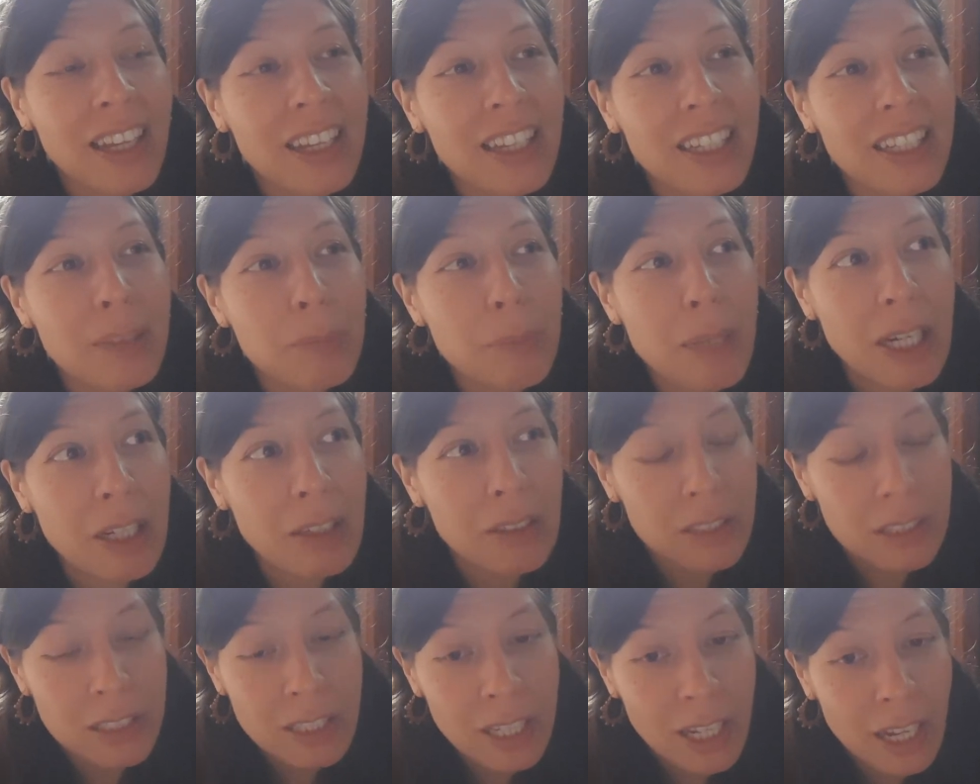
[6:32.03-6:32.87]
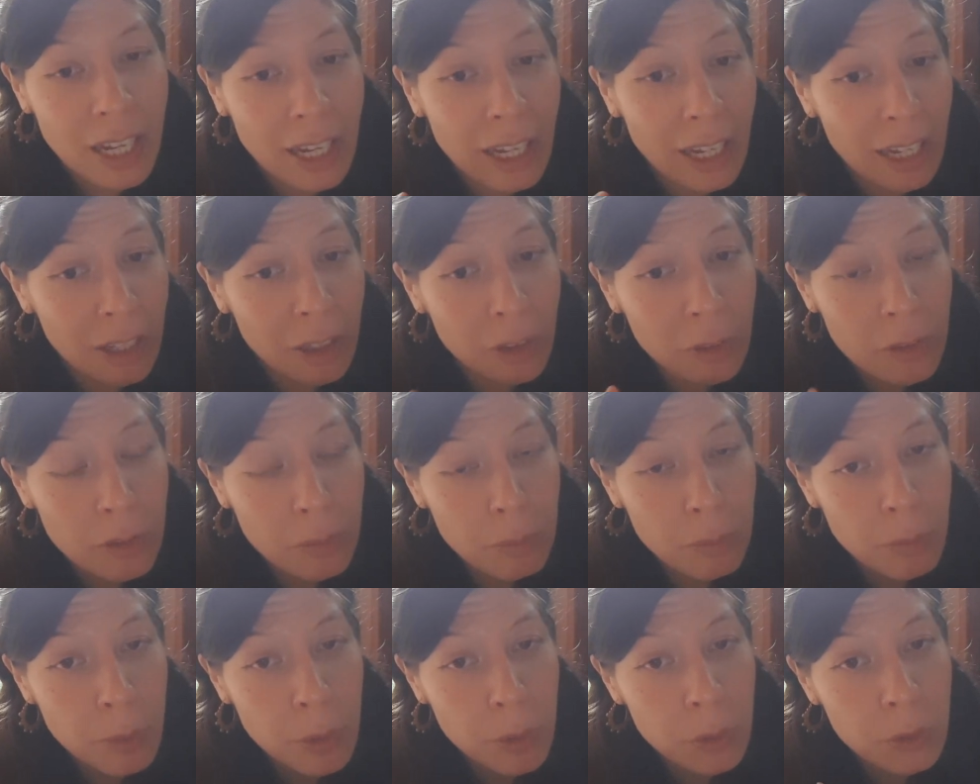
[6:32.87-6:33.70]
about how the
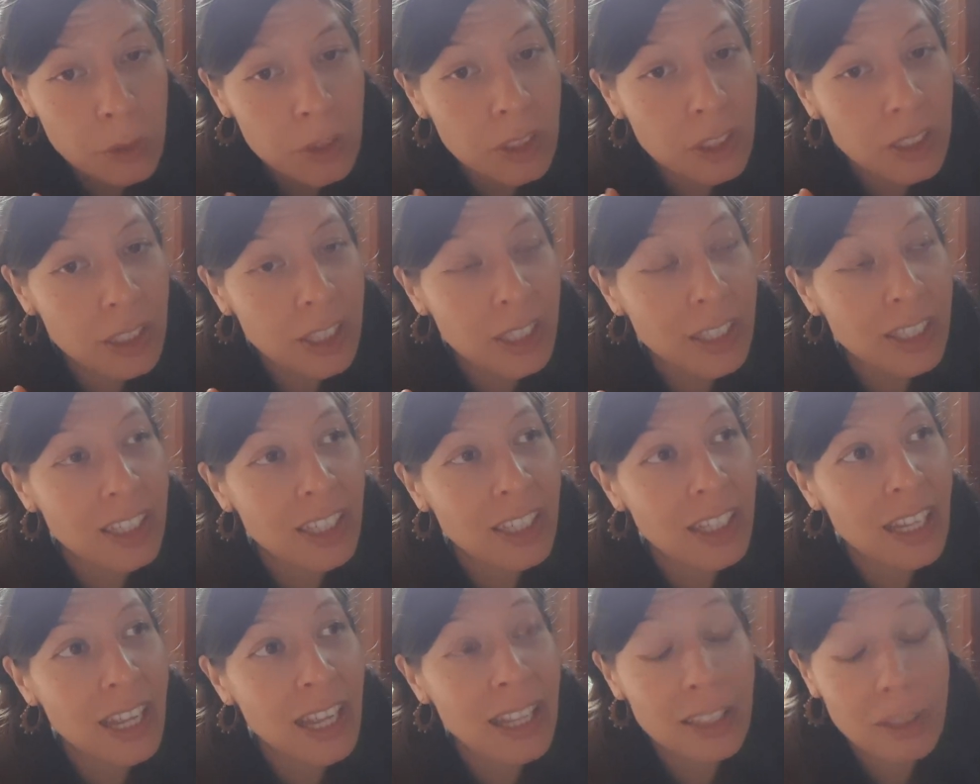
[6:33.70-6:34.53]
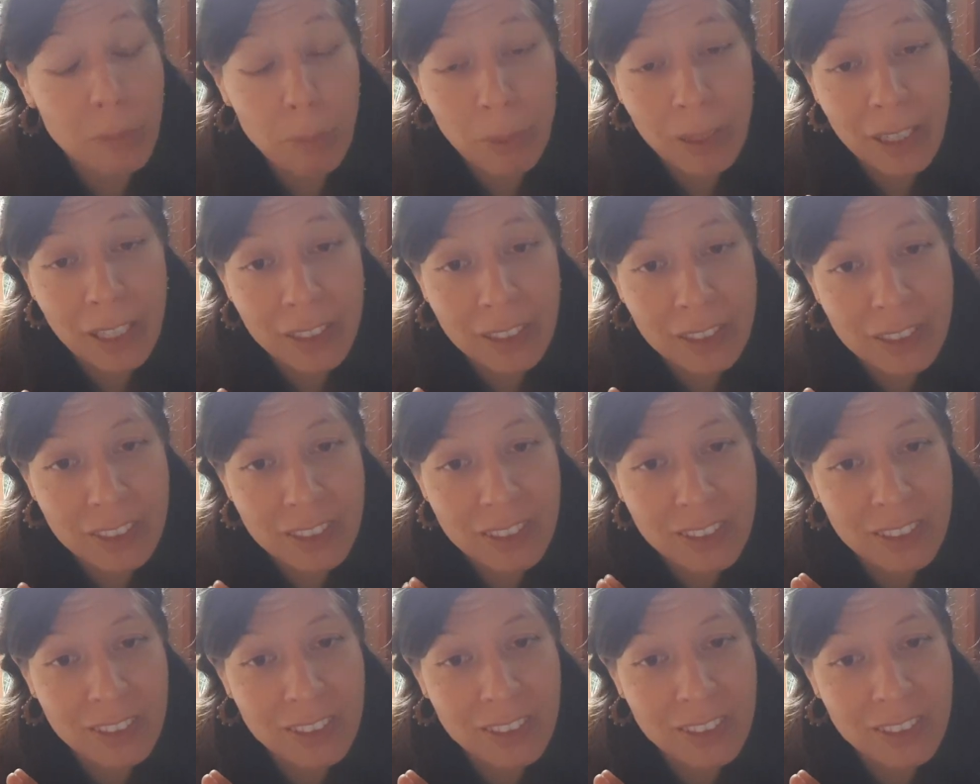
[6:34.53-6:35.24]
moon and the planets,